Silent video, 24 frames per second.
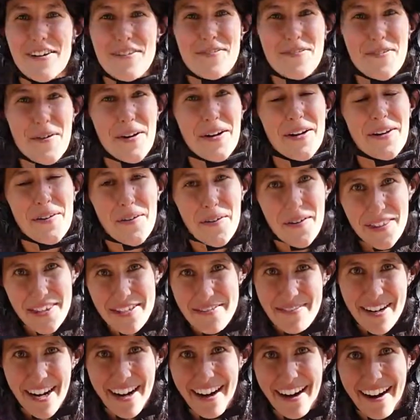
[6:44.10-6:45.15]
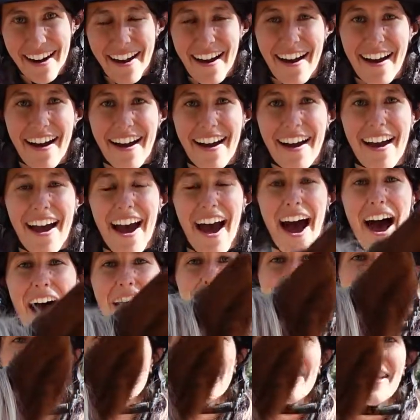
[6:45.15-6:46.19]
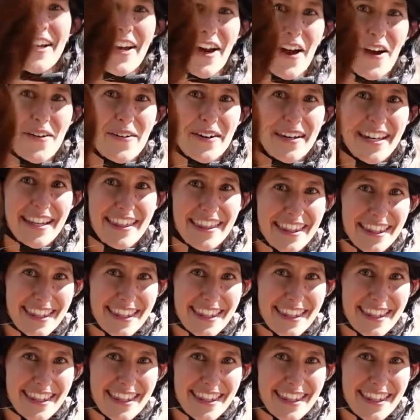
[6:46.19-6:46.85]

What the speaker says: for North America, I'm gonna go with